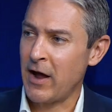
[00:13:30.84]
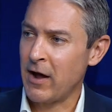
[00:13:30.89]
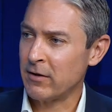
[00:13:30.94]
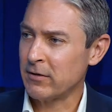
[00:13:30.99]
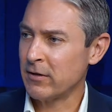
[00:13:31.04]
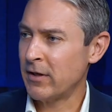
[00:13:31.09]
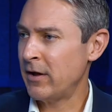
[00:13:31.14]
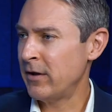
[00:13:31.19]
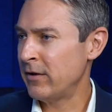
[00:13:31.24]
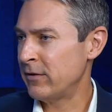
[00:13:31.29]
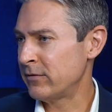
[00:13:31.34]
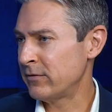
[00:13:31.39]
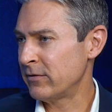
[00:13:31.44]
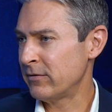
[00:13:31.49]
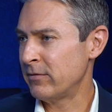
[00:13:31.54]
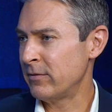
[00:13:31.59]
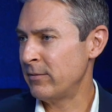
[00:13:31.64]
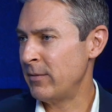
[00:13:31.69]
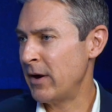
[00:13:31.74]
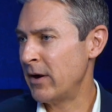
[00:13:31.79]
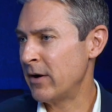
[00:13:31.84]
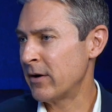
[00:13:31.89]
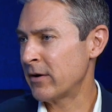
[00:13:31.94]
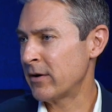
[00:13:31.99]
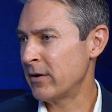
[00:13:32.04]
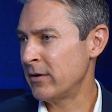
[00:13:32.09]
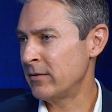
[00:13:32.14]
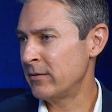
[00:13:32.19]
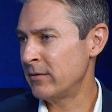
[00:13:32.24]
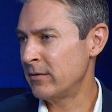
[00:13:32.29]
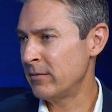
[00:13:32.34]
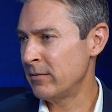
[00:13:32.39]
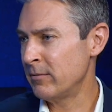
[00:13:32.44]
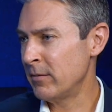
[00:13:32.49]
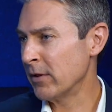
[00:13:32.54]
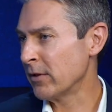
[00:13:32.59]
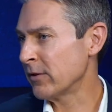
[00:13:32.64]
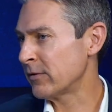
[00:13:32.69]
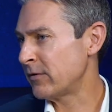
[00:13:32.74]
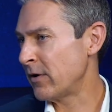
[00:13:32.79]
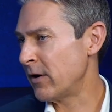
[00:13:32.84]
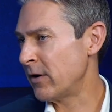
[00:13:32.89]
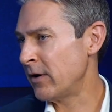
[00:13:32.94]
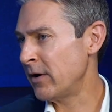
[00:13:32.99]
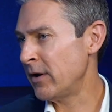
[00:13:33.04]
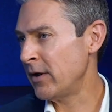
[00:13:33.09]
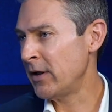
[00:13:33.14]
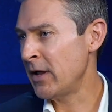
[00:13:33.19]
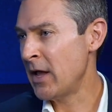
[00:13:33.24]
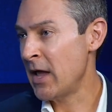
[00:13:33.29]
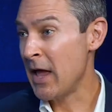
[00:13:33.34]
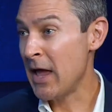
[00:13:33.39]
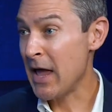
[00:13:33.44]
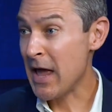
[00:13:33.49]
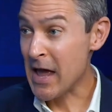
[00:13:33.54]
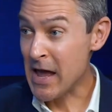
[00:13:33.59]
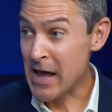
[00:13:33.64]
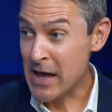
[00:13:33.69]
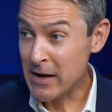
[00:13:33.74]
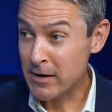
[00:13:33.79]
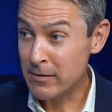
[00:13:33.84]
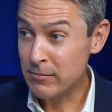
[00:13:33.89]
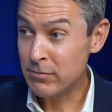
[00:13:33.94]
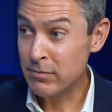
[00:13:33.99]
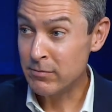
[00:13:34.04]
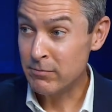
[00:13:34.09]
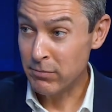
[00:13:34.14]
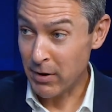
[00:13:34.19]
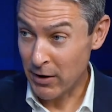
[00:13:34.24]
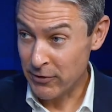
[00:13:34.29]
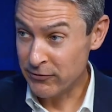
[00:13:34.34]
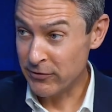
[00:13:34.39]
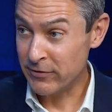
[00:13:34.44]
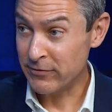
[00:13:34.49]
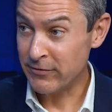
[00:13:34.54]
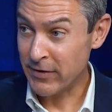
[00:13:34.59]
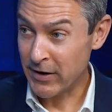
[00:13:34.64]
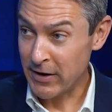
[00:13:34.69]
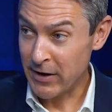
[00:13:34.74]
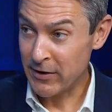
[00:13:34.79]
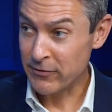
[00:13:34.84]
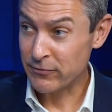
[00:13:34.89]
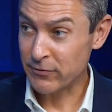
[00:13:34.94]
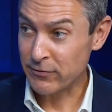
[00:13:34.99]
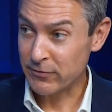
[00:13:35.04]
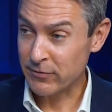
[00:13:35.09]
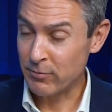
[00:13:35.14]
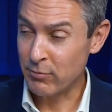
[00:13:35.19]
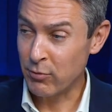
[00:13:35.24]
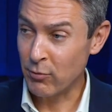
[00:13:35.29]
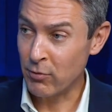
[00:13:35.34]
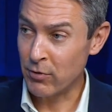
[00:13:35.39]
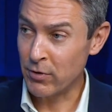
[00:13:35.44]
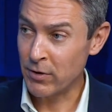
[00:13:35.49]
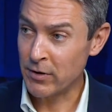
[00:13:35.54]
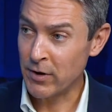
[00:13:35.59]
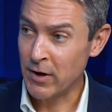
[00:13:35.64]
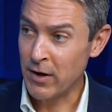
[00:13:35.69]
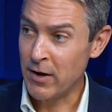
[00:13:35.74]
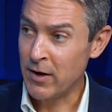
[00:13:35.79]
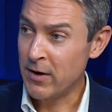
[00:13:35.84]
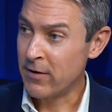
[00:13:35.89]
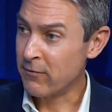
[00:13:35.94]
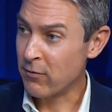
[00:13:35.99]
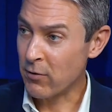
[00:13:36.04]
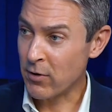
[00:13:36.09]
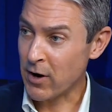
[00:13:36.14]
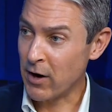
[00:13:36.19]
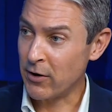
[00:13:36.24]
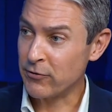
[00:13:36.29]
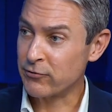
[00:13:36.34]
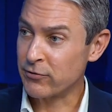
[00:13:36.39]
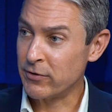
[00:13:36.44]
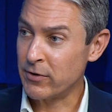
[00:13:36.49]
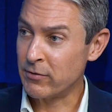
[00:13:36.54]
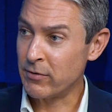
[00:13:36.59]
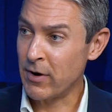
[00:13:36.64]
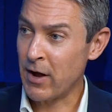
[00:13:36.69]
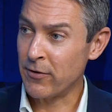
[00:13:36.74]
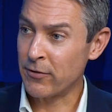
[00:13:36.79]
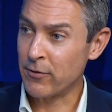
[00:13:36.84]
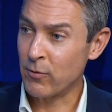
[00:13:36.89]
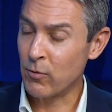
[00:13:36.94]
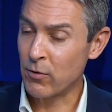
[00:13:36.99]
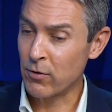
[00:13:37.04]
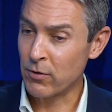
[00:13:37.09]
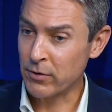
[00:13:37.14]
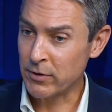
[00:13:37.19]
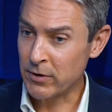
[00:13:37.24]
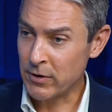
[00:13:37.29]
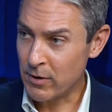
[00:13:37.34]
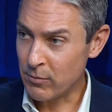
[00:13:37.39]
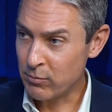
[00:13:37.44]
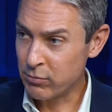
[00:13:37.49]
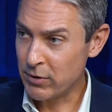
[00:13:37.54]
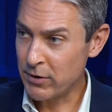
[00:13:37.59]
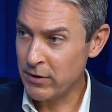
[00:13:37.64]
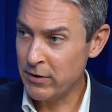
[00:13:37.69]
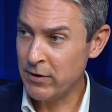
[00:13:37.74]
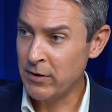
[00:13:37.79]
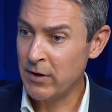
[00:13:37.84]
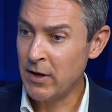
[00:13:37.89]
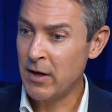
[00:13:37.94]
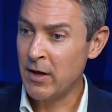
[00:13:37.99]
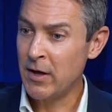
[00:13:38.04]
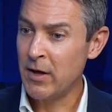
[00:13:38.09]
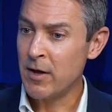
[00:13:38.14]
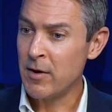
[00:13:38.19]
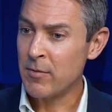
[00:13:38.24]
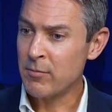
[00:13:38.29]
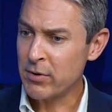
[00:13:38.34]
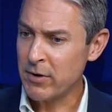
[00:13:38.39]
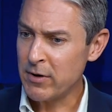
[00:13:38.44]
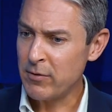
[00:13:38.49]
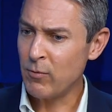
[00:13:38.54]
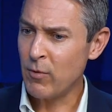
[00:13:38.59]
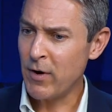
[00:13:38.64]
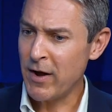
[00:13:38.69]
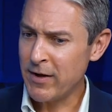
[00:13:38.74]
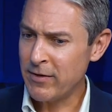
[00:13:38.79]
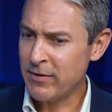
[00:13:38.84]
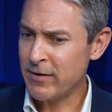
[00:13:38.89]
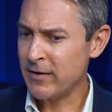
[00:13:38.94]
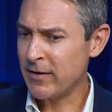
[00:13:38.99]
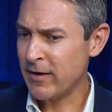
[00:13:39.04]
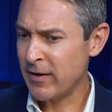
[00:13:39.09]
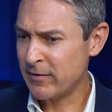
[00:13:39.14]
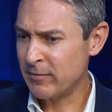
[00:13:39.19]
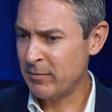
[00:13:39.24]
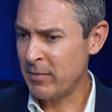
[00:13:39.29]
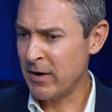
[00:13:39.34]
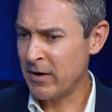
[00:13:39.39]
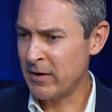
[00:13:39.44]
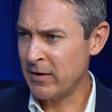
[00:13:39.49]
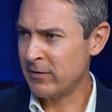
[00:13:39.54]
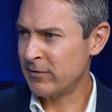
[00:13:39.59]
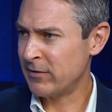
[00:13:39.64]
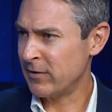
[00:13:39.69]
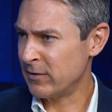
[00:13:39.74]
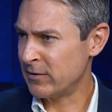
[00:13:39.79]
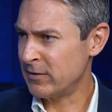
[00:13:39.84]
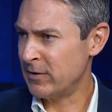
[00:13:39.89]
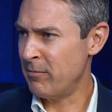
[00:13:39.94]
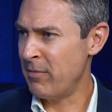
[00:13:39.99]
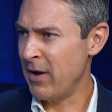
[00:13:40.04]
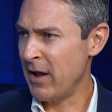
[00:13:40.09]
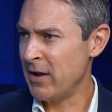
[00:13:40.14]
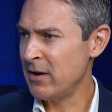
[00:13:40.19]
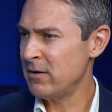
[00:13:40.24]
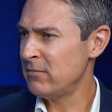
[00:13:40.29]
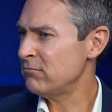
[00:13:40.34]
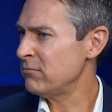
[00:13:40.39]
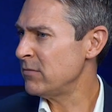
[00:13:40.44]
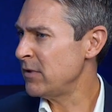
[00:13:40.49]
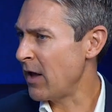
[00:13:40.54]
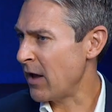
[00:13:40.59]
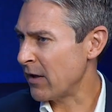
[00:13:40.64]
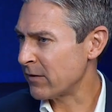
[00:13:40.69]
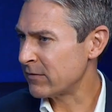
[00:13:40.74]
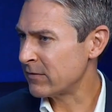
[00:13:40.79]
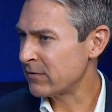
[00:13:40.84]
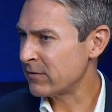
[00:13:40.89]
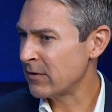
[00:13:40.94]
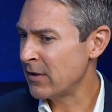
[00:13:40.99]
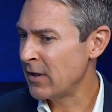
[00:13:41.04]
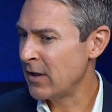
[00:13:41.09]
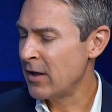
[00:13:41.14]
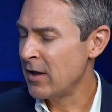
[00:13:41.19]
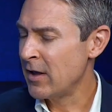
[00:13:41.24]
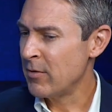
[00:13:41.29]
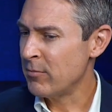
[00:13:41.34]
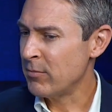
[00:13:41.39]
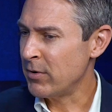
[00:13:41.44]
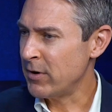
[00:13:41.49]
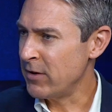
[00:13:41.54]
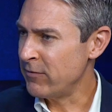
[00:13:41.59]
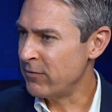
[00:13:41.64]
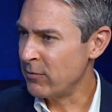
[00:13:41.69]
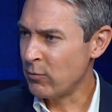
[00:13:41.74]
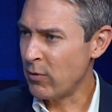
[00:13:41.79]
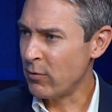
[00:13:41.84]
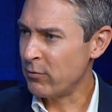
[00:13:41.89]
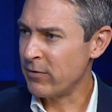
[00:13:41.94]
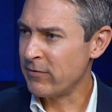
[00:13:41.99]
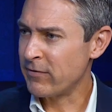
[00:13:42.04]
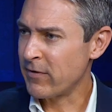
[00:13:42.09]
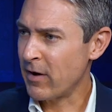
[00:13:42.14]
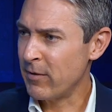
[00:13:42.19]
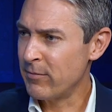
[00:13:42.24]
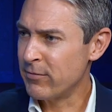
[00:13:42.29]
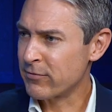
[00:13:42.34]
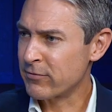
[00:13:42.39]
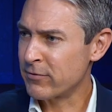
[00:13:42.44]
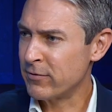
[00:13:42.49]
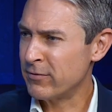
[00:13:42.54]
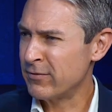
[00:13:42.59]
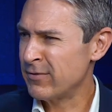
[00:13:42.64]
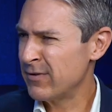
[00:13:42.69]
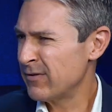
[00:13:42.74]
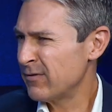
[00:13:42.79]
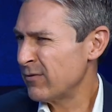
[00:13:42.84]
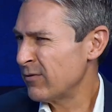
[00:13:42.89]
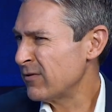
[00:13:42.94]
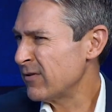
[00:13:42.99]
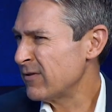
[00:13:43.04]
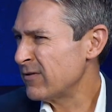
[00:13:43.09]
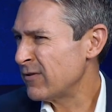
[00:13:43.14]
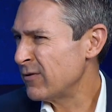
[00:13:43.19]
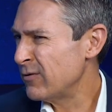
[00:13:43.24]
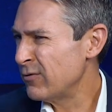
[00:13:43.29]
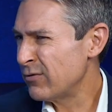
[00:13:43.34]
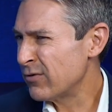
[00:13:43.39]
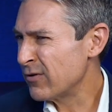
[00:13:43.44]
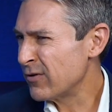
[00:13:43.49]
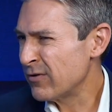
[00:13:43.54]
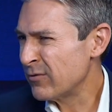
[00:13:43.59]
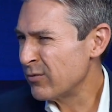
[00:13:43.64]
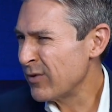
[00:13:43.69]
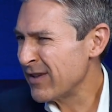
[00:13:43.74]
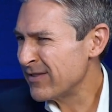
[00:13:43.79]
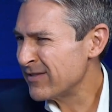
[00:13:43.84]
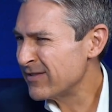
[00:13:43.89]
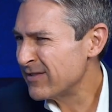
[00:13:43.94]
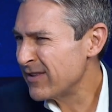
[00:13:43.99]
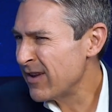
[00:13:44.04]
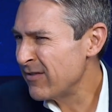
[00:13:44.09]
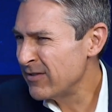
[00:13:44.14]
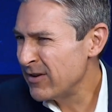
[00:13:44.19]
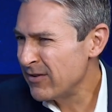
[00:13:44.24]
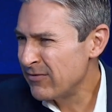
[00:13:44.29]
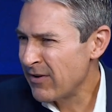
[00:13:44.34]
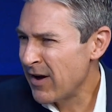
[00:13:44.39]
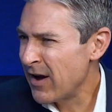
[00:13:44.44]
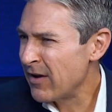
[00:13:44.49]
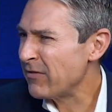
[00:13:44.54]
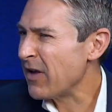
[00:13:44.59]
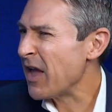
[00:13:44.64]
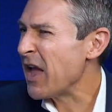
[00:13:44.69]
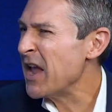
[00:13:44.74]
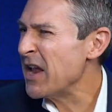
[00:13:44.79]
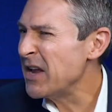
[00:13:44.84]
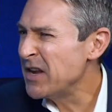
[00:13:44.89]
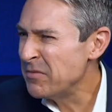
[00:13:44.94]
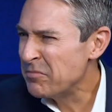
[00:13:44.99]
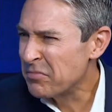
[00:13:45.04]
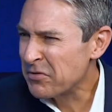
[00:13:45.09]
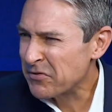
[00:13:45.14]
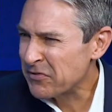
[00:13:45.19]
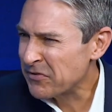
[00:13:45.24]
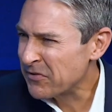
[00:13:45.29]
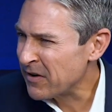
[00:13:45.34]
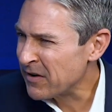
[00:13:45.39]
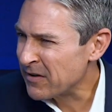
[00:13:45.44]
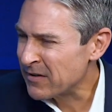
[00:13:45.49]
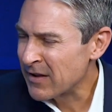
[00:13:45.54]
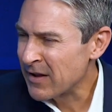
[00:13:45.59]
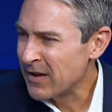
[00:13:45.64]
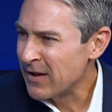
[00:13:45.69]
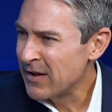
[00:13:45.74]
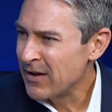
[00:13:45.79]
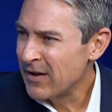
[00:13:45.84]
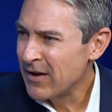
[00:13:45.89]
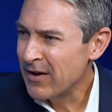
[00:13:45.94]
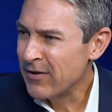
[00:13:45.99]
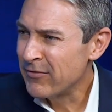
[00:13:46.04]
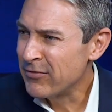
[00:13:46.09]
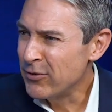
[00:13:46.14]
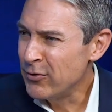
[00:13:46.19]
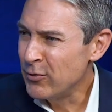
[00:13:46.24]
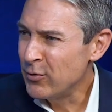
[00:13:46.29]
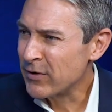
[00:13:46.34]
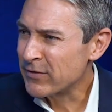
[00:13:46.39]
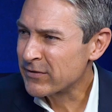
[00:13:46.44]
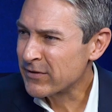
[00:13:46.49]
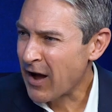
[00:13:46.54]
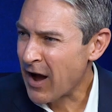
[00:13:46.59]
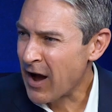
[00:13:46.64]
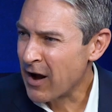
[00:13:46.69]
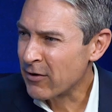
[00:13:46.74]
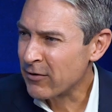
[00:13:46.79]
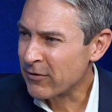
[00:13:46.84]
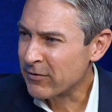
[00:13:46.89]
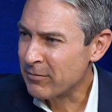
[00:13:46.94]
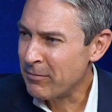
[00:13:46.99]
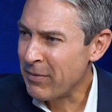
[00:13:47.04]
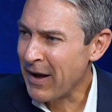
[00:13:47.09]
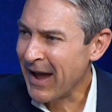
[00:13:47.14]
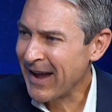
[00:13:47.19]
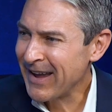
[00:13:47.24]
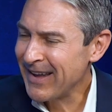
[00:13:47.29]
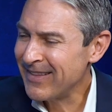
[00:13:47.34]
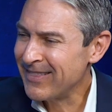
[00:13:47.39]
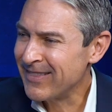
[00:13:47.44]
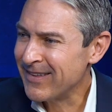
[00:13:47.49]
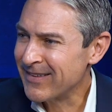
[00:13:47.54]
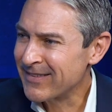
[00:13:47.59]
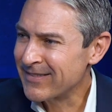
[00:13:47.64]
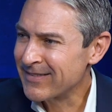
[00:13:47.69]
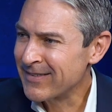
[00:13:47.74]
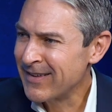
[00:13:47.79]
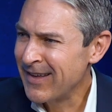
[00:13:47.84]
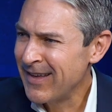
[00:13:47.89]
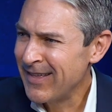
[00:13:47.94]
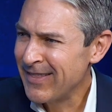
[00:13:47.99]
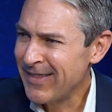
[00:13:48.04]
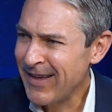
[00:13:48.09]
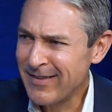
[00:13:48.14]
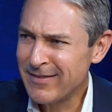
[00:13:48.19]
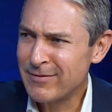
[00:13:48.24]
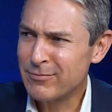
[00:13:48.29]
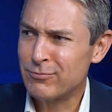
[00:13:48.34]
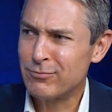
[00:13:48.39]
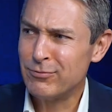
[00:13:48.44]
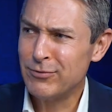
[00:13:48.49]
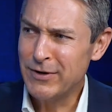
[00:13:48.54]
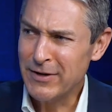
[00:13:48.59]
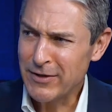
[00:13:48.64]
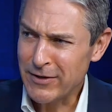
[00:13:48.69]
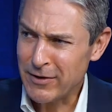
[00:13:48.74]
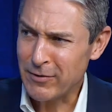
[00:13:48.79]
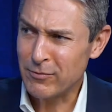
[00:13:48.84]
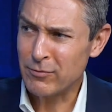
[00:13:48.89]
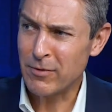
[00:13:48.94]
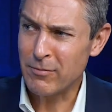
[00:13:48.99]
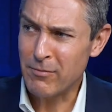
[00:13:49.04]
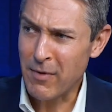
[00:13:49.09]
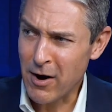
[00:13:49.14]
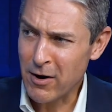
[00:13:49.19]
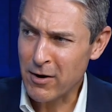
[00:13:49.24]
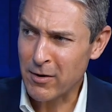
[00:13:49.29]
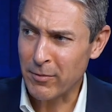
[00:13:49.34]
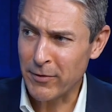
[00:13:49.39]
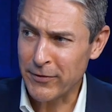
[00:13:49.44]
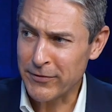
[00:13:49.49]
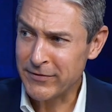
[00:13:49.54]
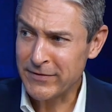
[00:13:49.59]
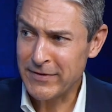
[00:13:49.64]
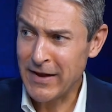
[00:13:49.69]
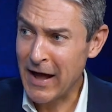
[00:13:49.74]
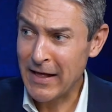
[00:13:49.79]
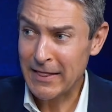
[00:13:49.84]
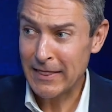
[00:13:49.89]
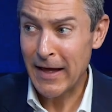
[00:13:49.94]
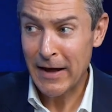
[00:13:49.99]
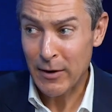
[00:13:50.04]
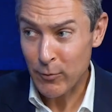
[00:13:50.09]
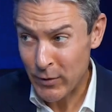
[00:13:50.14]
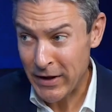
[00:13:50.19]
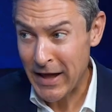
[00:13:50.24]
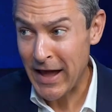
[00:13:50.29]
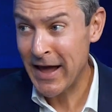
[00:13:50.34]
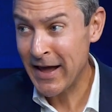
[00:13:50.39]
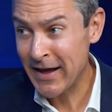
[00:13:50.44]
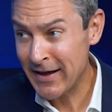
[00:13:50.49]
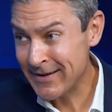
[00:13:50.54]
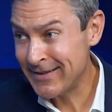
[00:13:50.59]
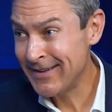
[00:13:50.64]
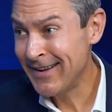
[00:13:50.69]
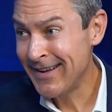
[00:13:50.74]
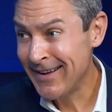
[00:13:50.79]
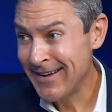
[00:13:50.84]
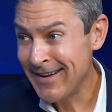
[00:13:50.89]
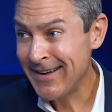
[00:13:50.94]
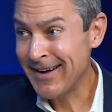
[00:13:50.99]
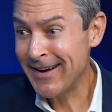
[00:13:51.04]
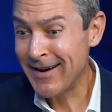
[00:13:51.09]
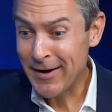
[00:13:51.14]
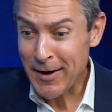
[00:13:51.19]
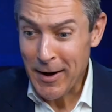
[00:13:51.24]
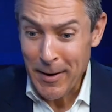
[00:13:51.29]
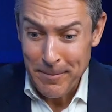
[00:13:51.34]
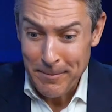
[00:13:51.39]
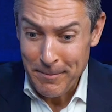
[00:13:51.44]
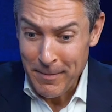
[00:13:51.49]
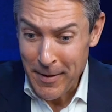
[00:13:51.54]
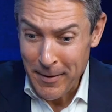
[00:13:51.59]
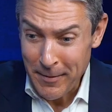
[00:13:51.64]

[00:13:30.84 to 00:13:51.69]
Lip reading: outlays of American military and budget financial support for a country around the world in a pretty way that has been, is there a debate? Yes. But even what we've come through, this was a 2/3. We had 75, 80% of the U.S. Congress backing this. That's really remarkable. It's not like we had a